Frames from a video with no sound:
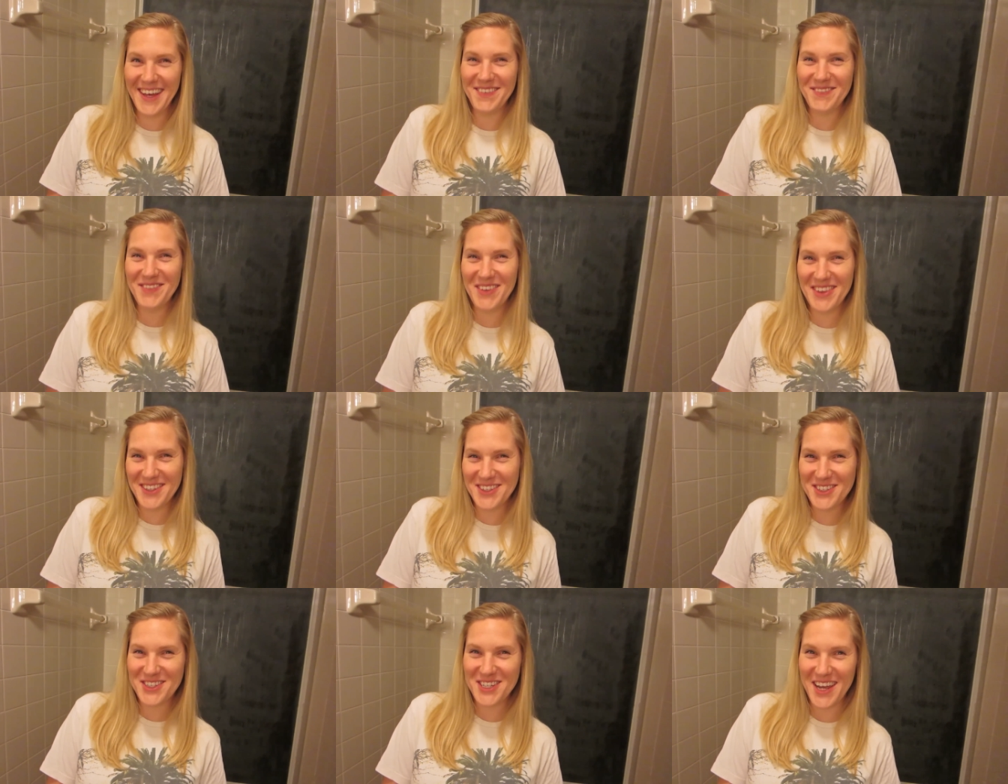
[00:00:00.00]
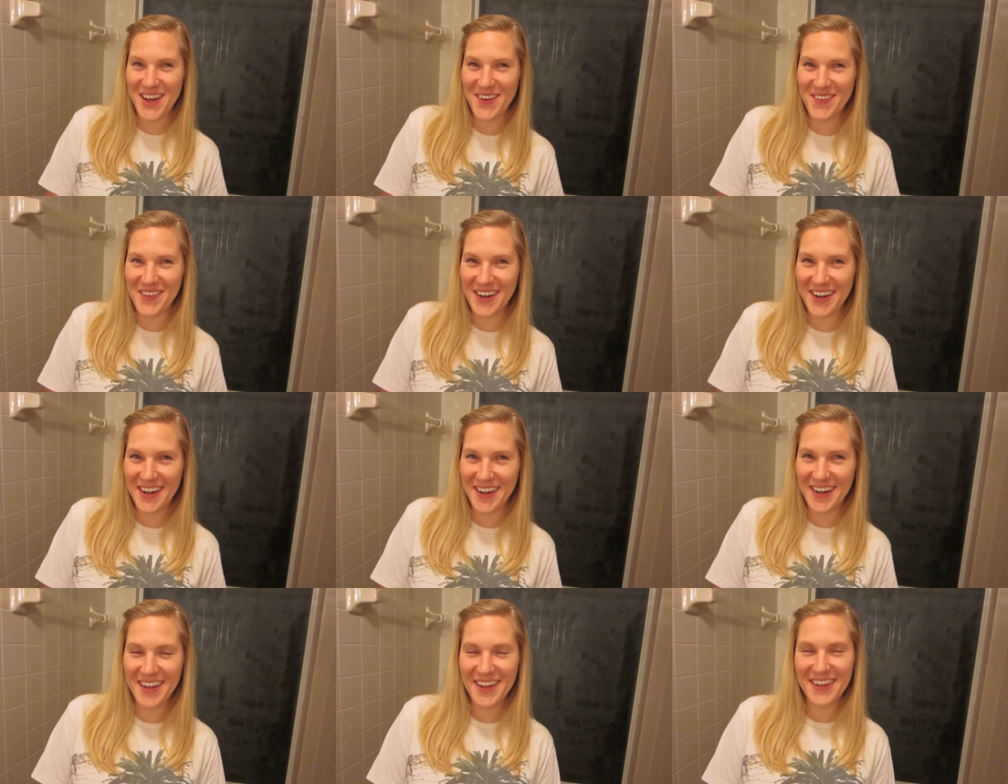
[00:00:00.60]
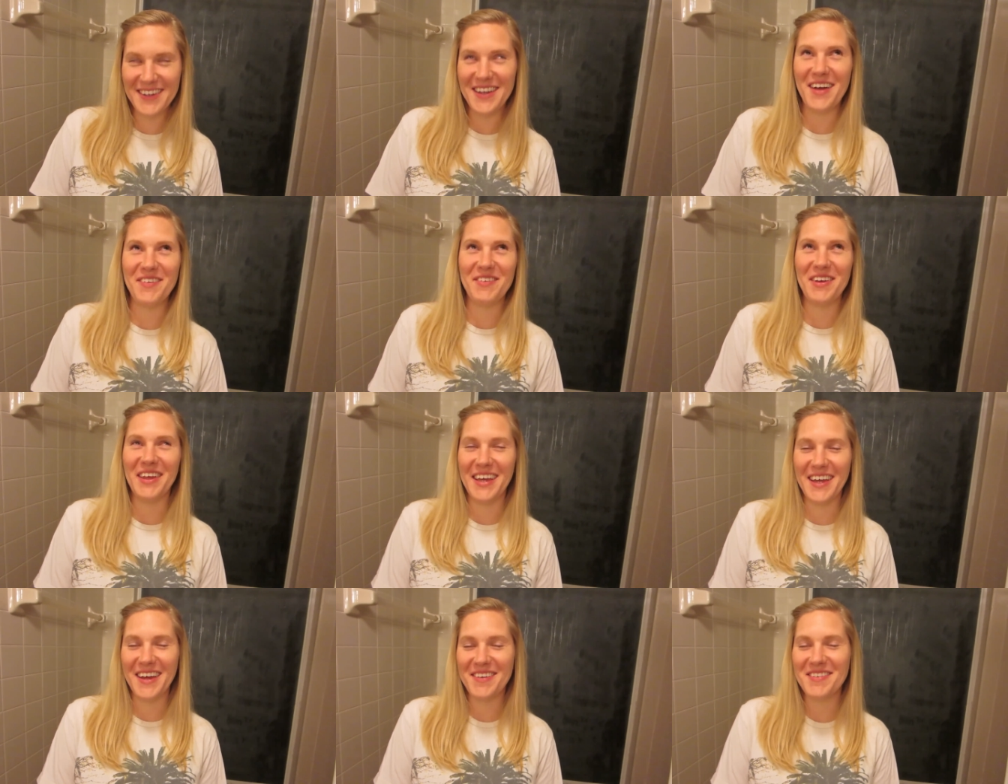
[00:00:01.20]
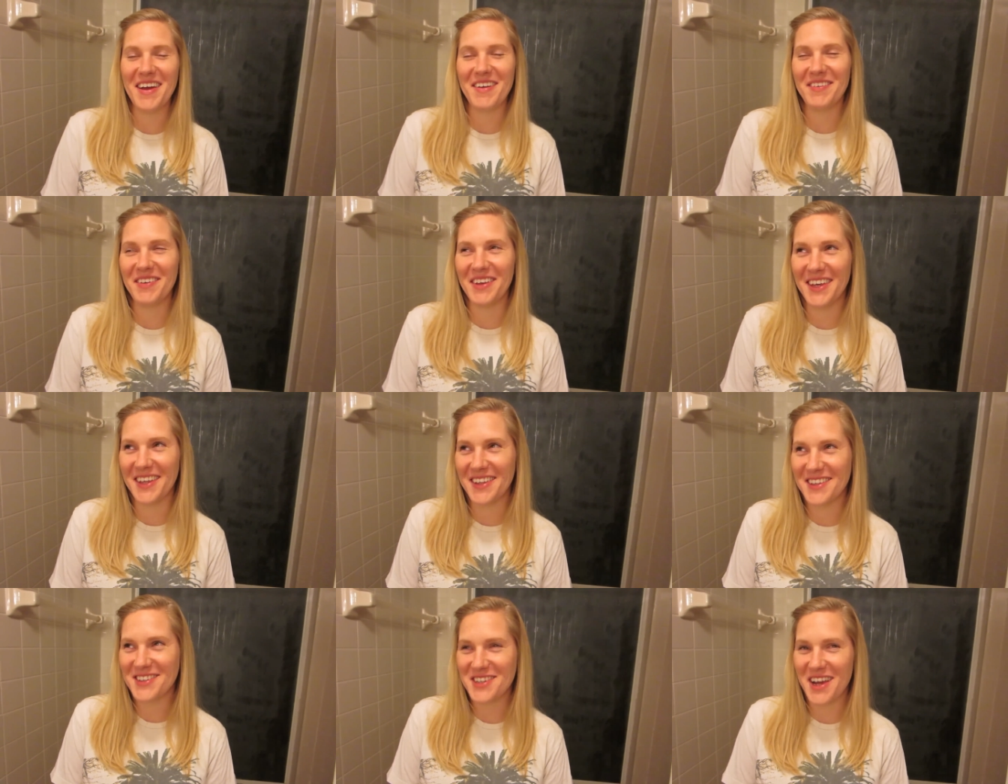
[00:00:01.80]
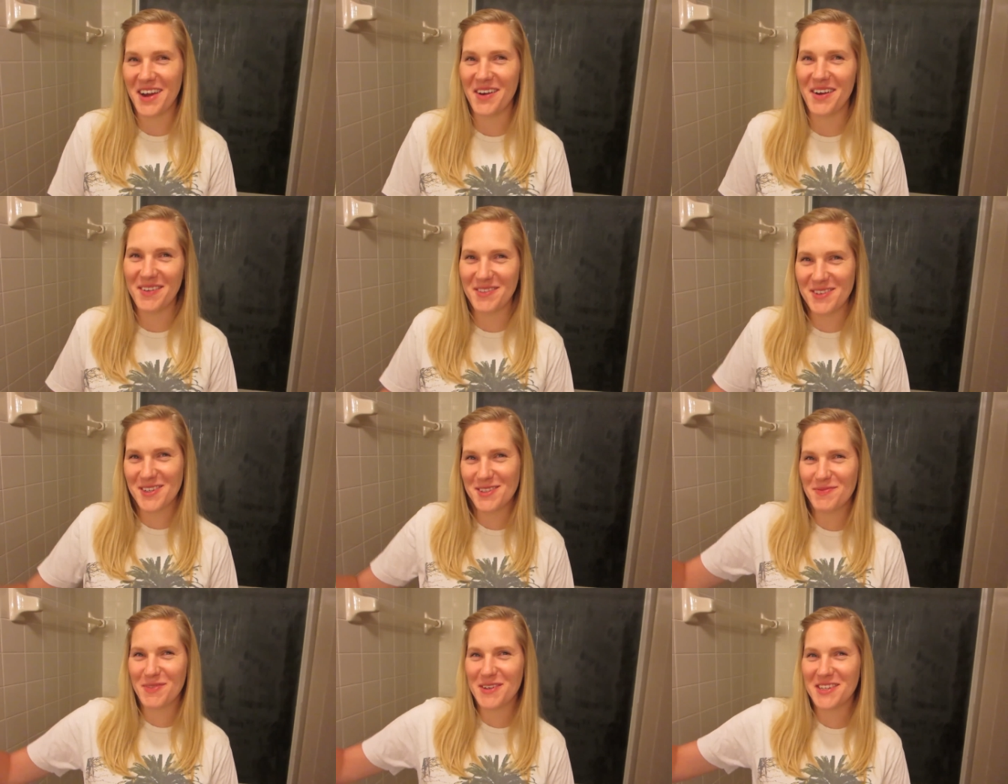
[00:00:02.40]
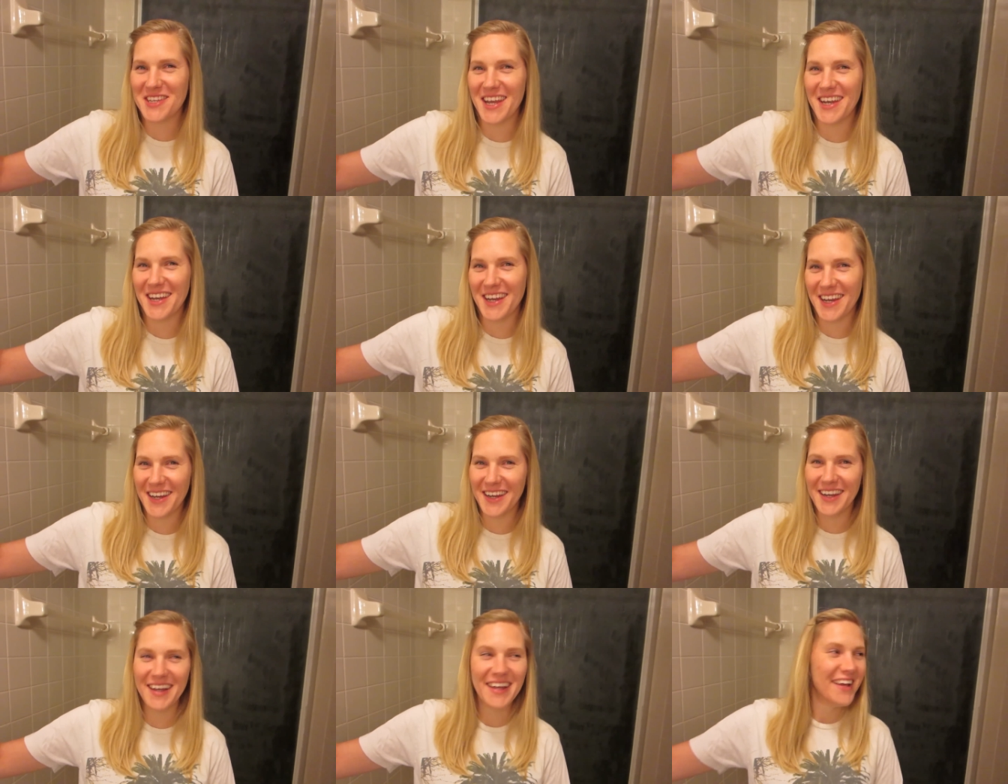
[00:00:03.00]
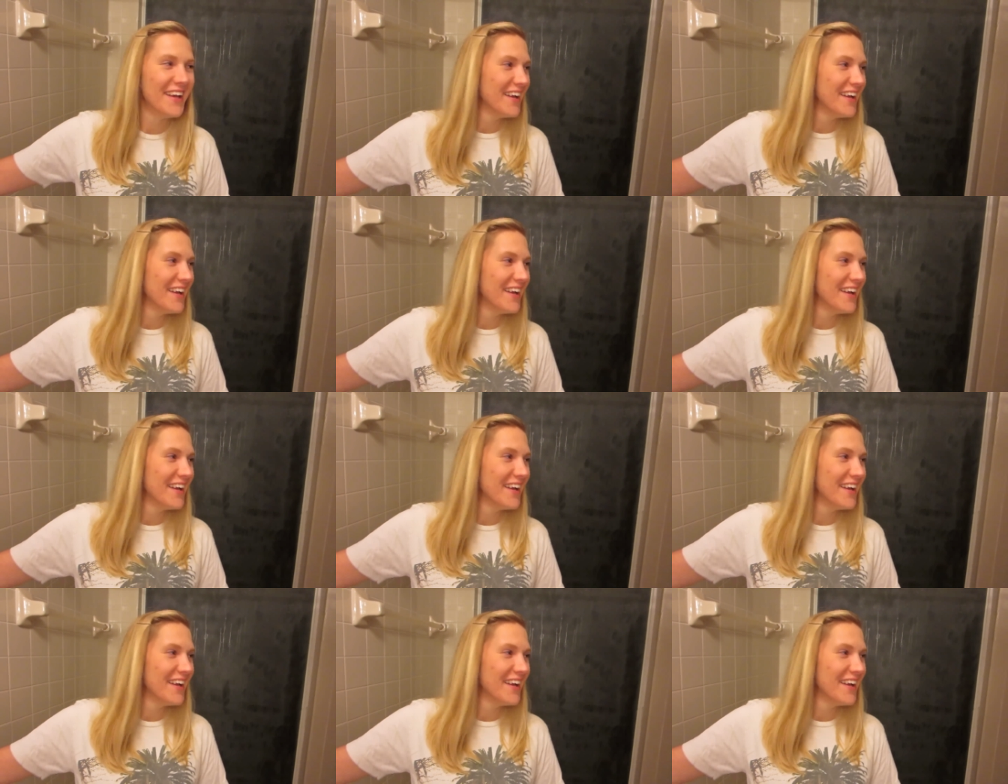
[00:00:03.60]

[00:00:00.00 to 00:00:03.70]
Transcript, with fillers: I'm in the shower. Not really. I'm not really in the shower. I'm just pretending.